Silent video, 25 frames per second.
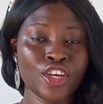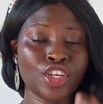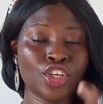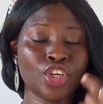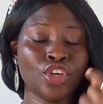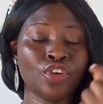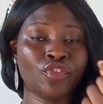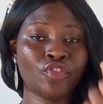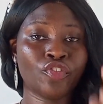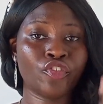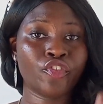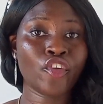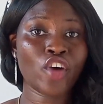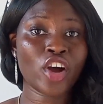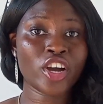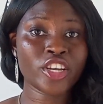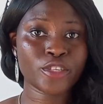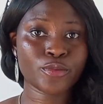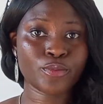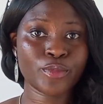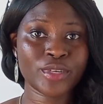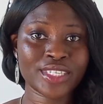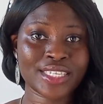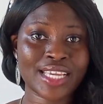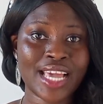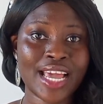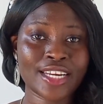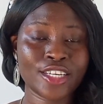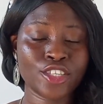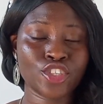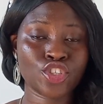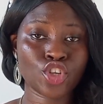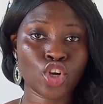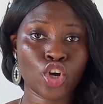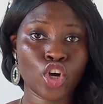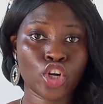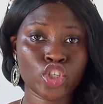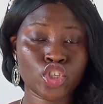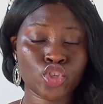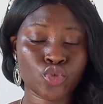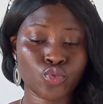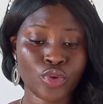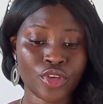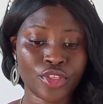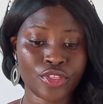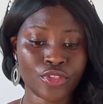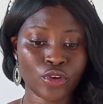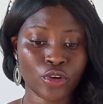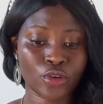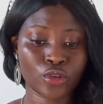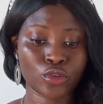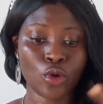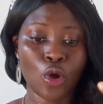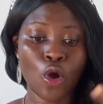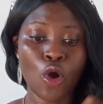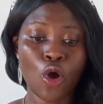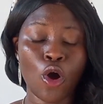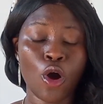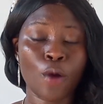you first must get in touch with or,